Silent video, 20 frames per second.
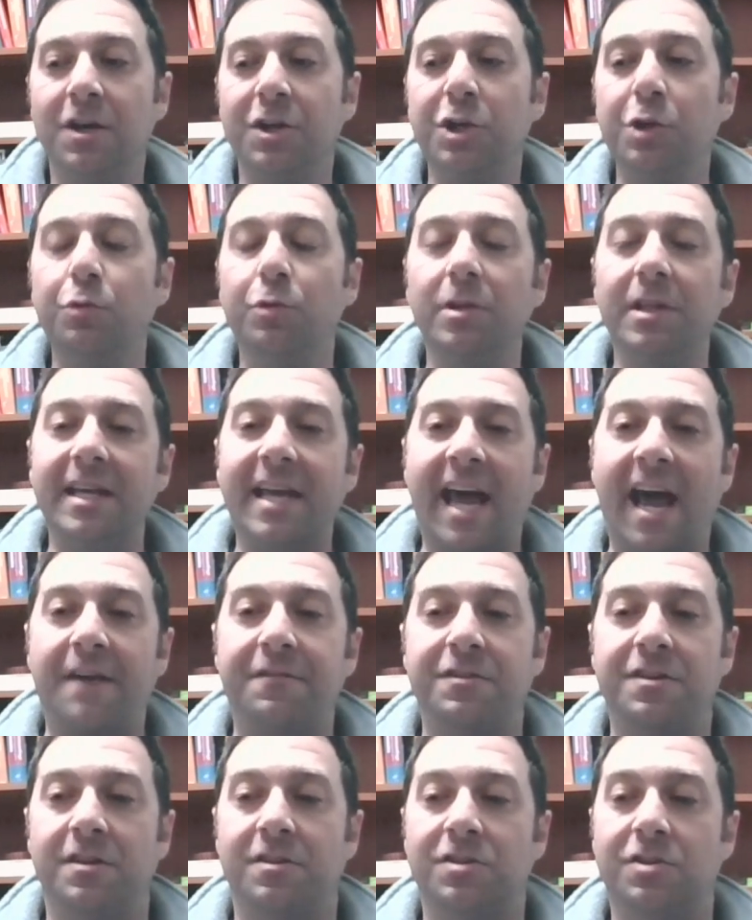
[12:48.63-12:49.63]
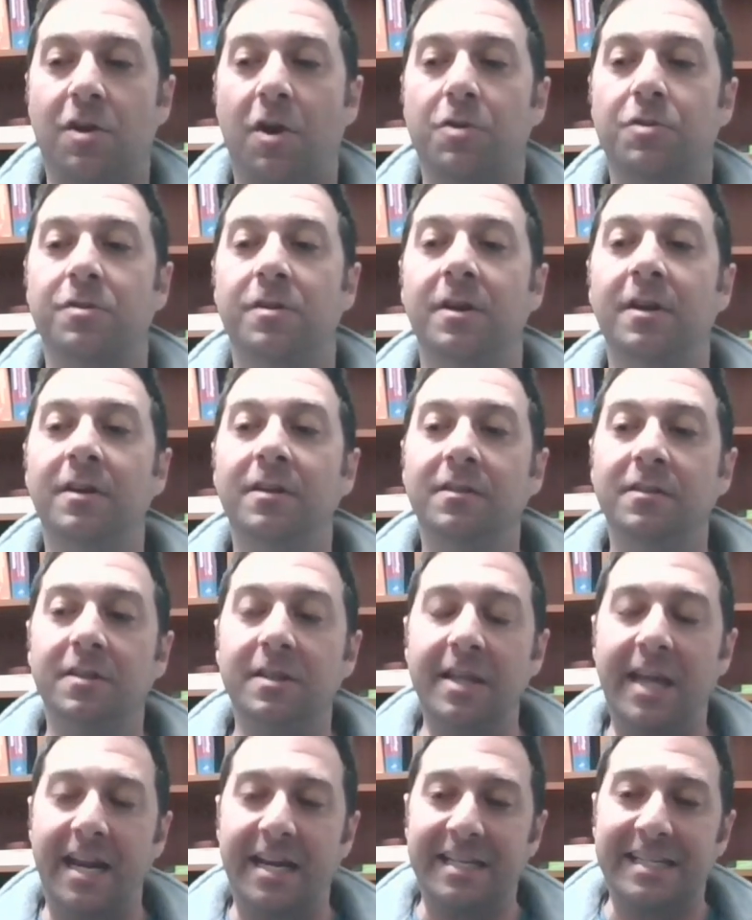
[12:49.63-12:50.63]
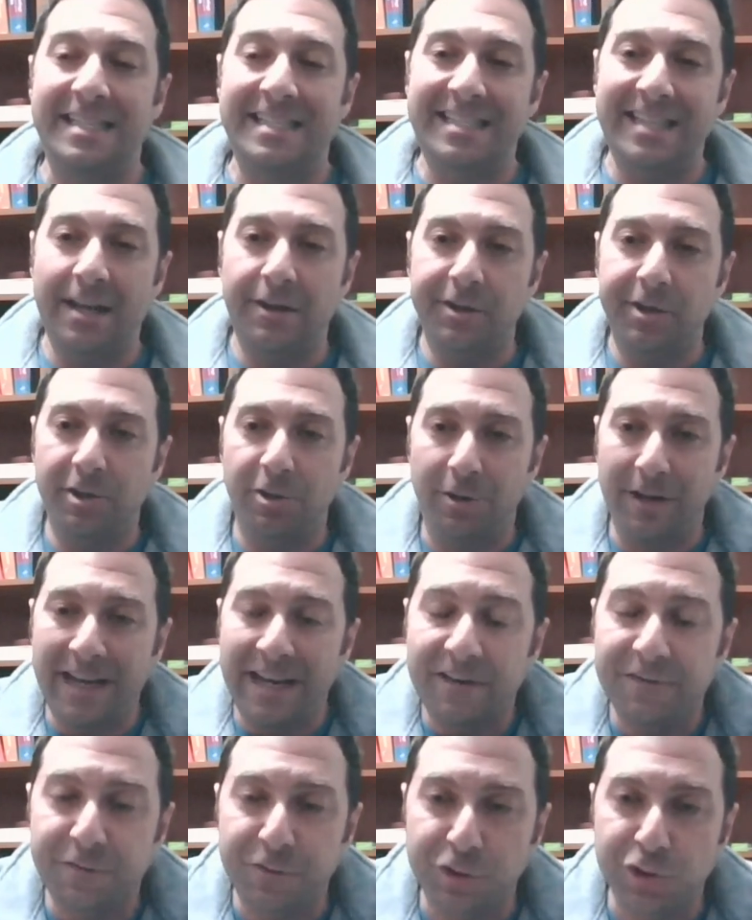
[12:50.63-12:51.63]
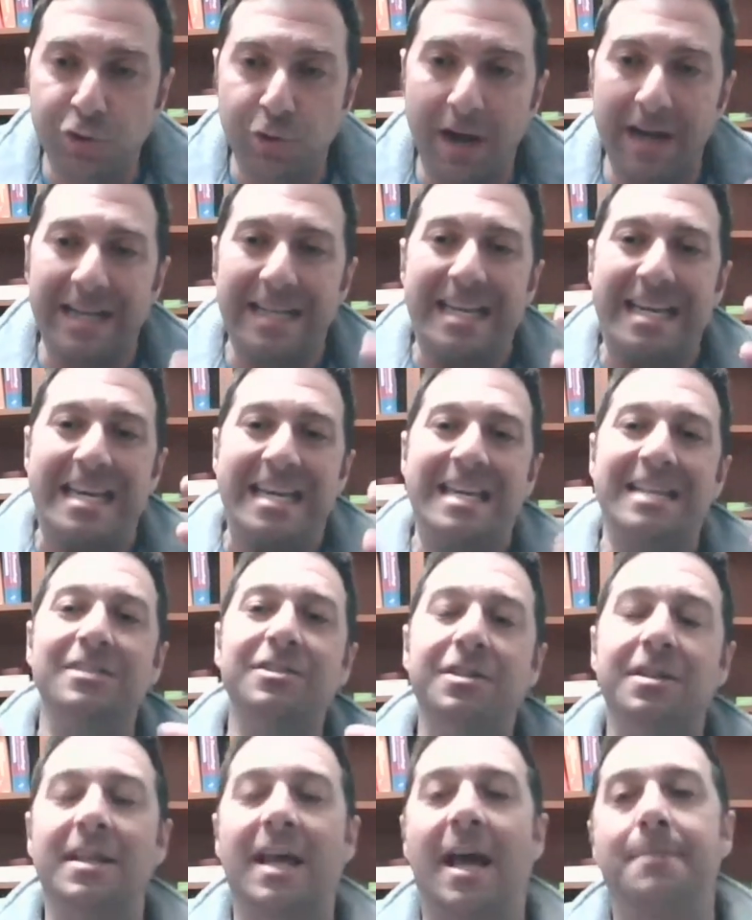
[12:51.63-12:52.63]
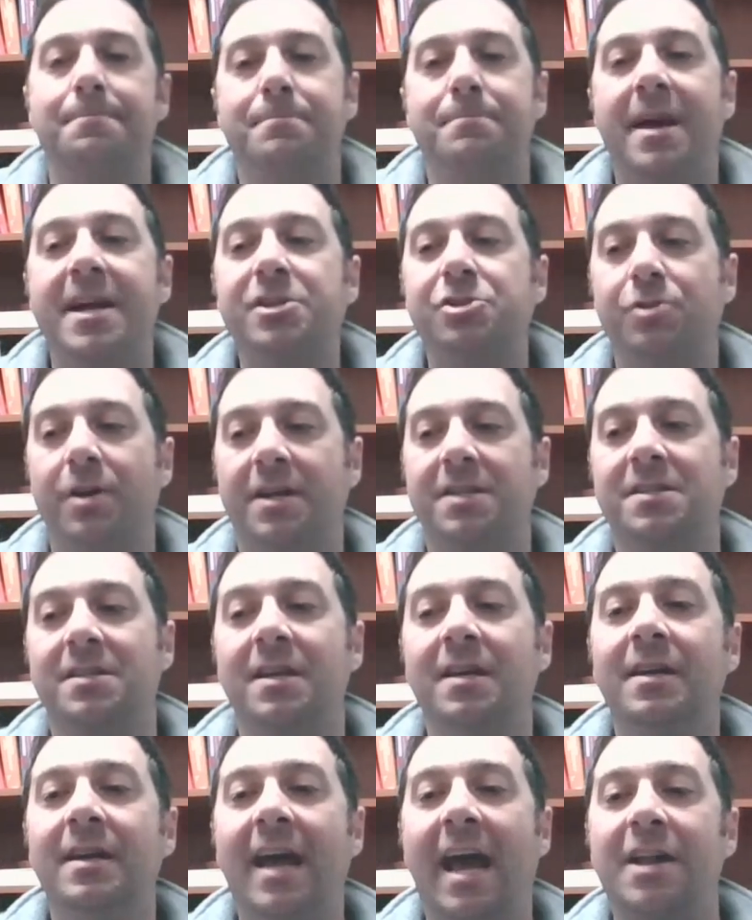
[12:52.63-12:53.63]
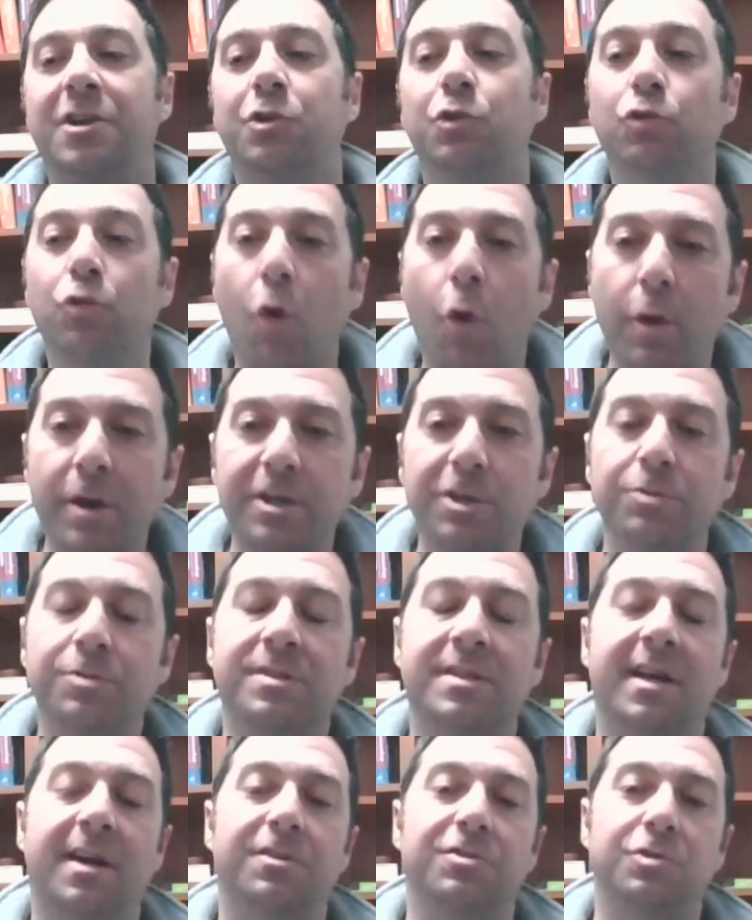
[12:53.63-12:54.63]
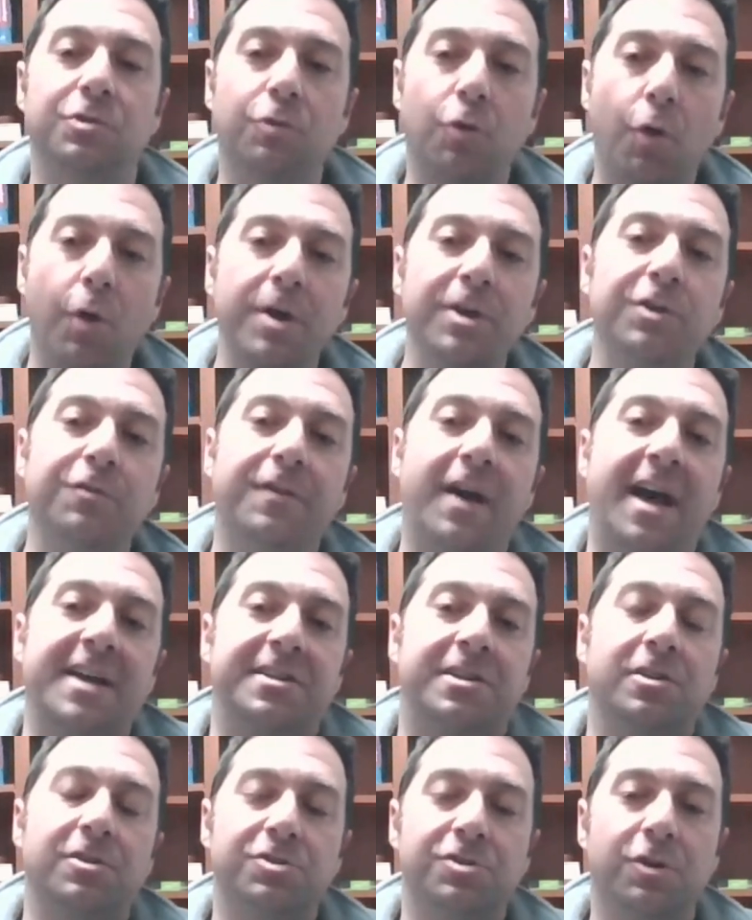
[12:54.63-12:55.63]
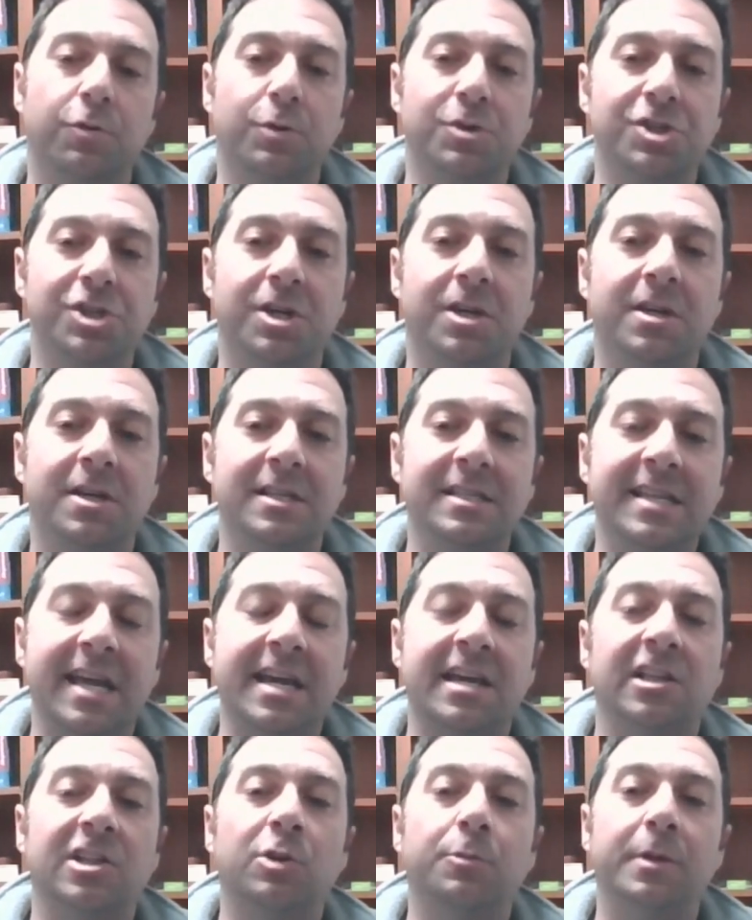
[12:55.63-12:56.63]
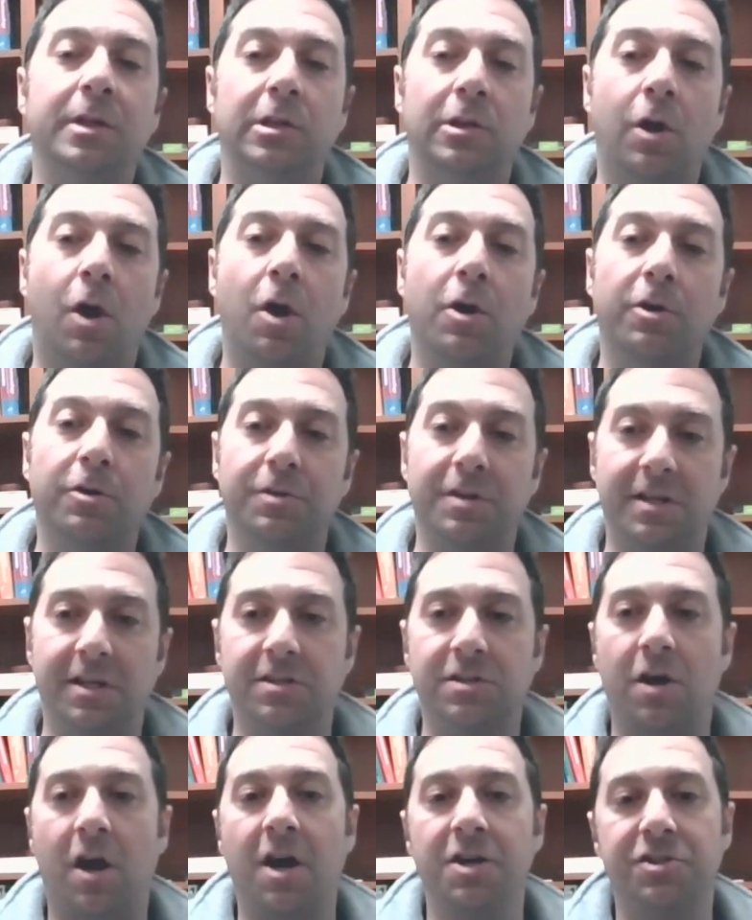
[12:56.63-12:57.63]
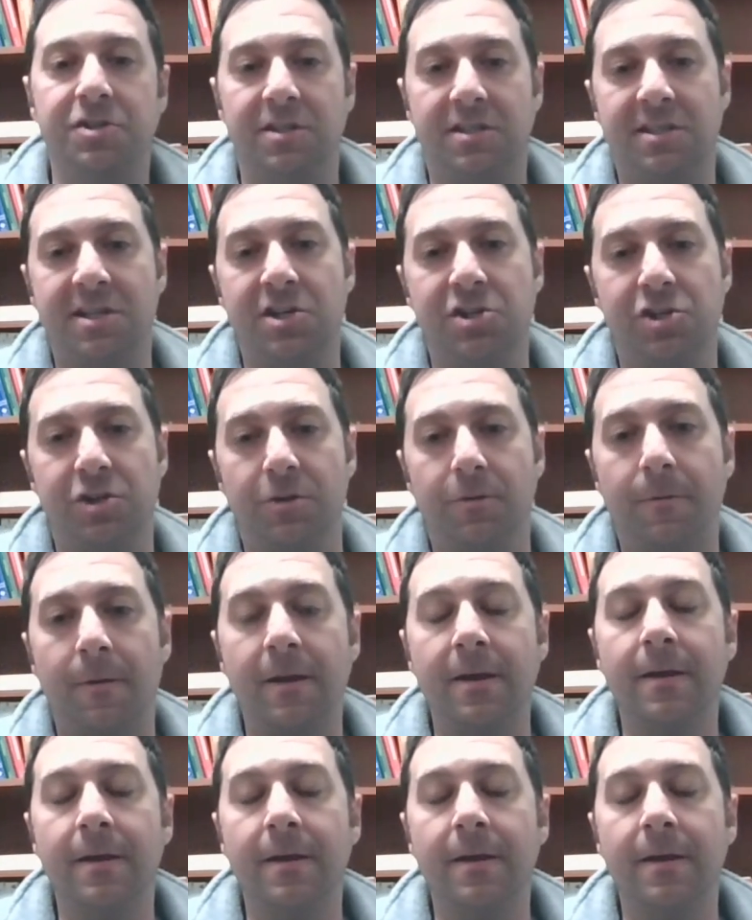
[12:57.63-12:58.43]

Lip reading: you really have to start getting cellular infiltrate into that matrix and growing new cells, growing new vasculature, which can take a little bit longer than autogenous tissue.